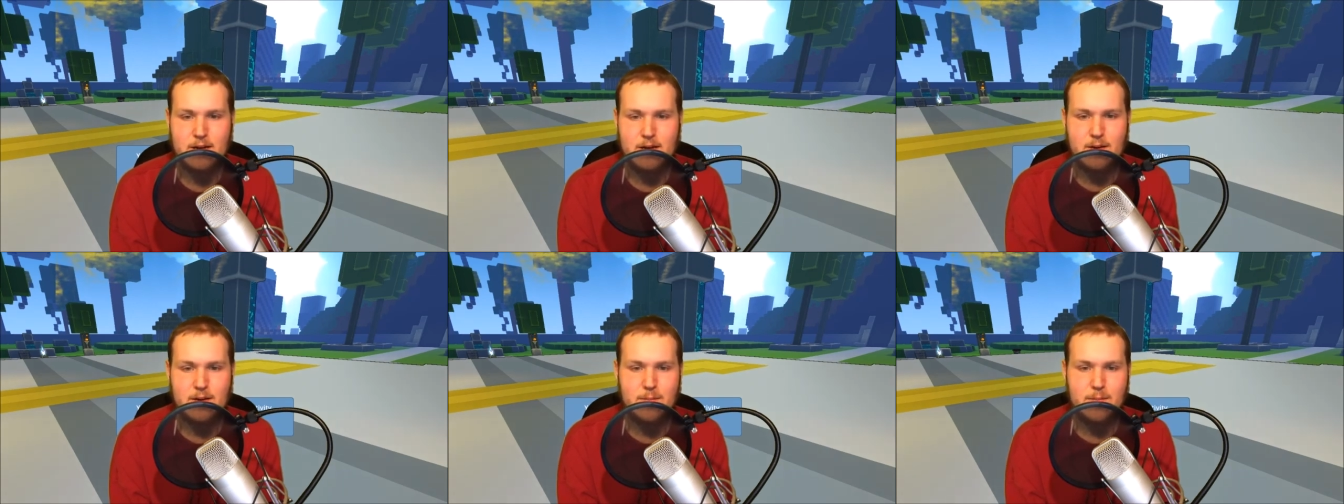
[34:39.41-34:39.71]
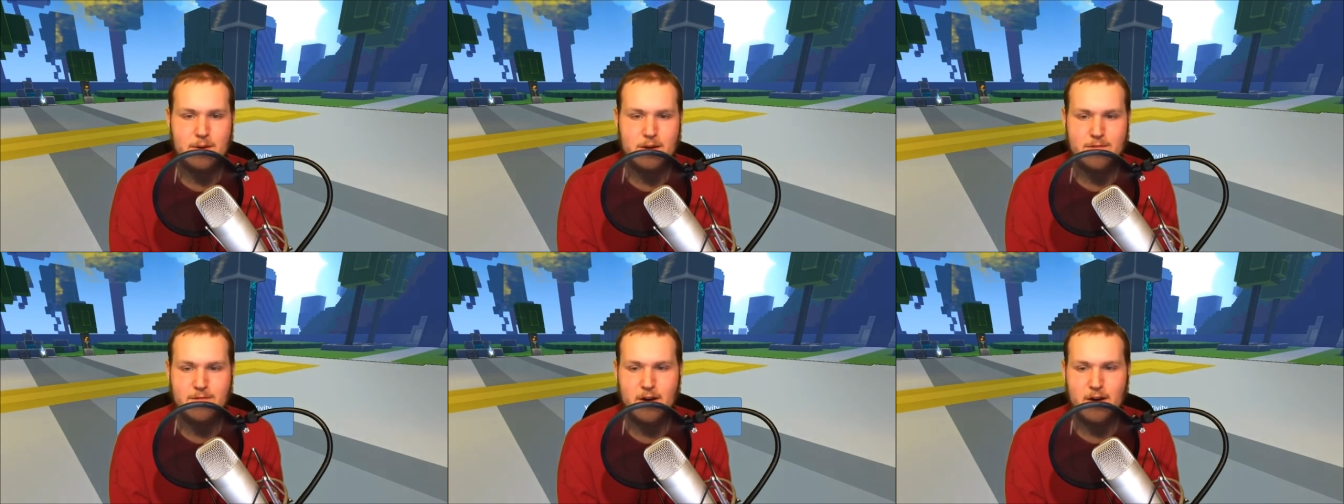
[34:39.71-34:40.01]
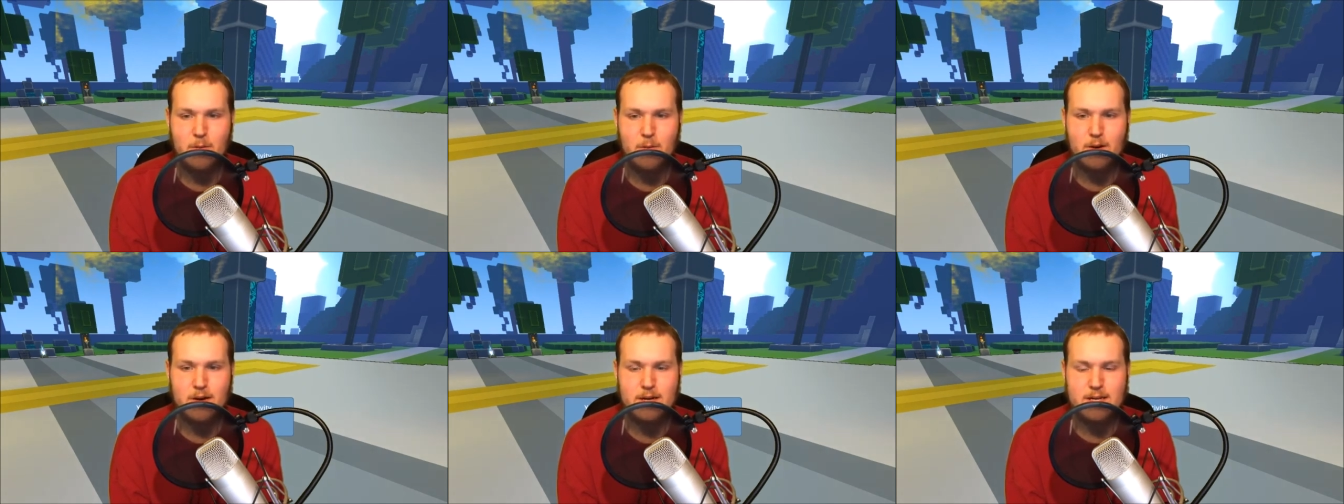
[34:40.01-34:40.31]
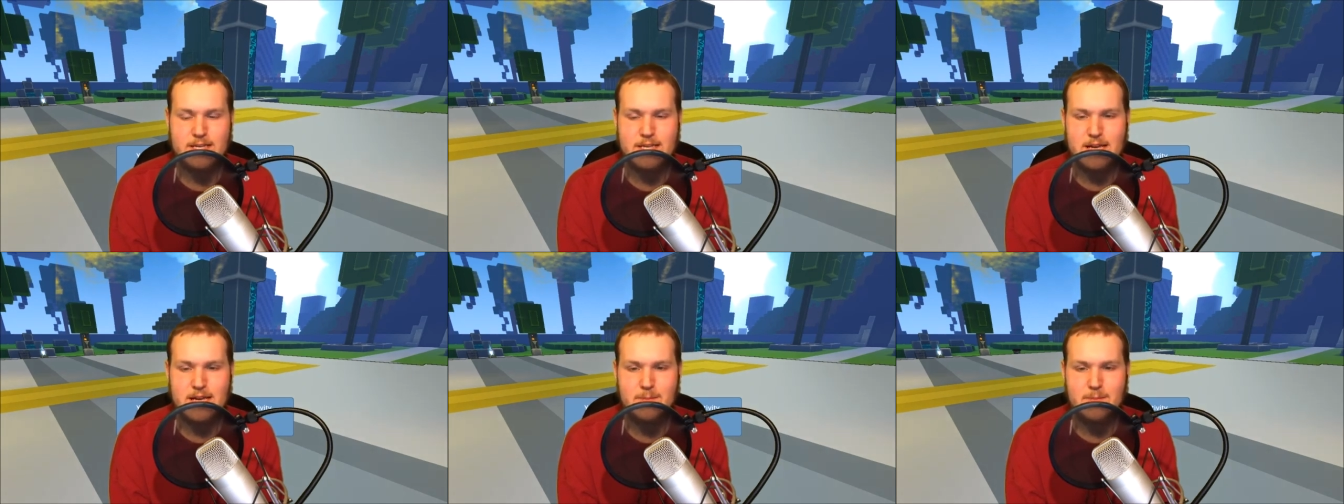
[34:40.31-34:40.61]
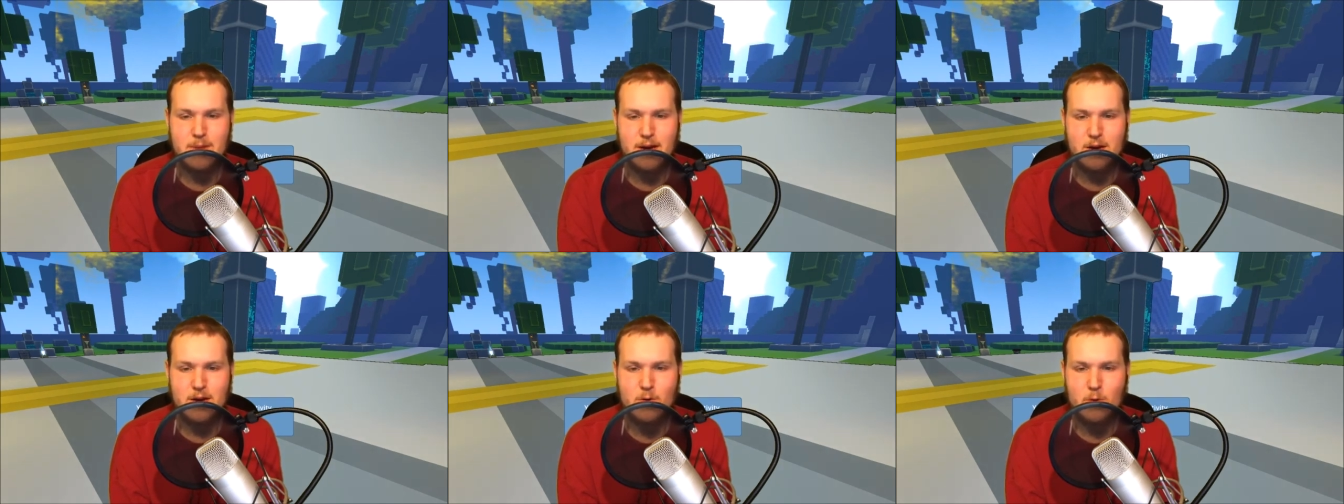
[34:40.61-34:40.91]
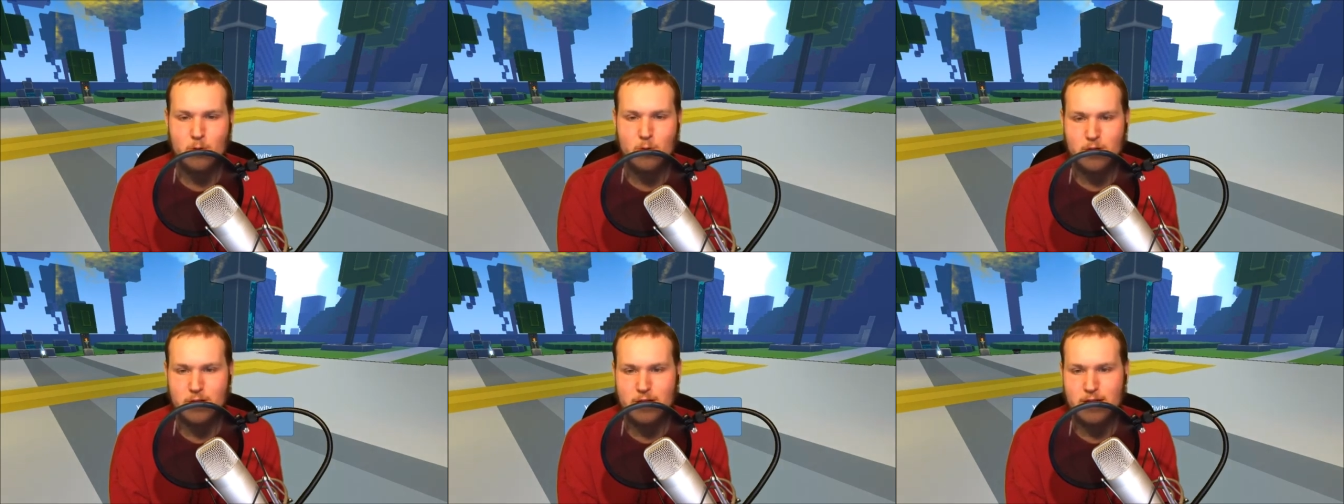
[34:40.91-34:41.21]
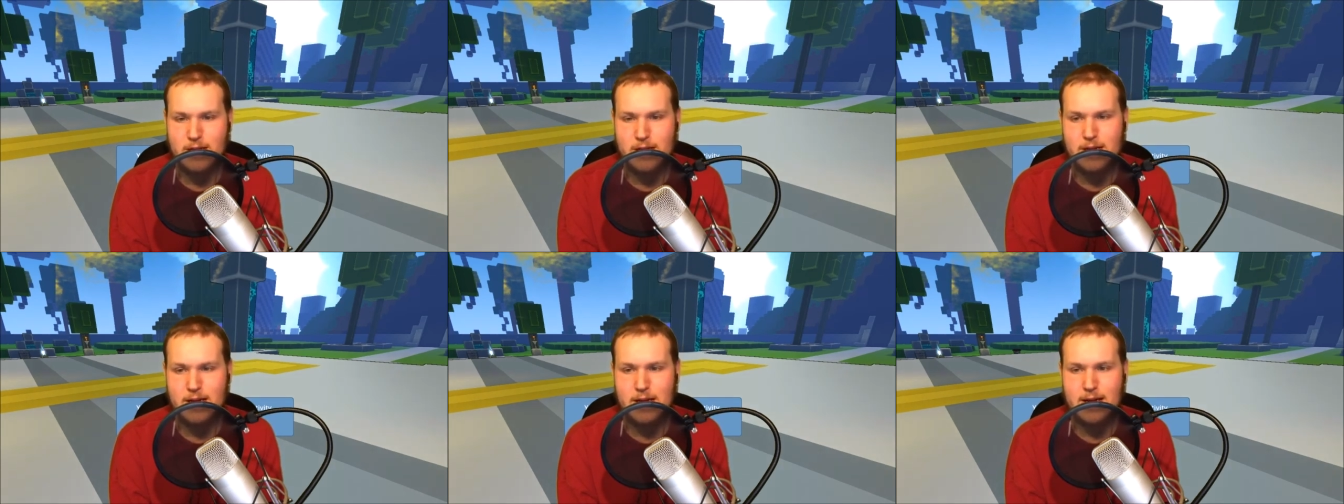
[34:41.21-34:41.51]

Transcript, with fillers: But if I want to take my corgi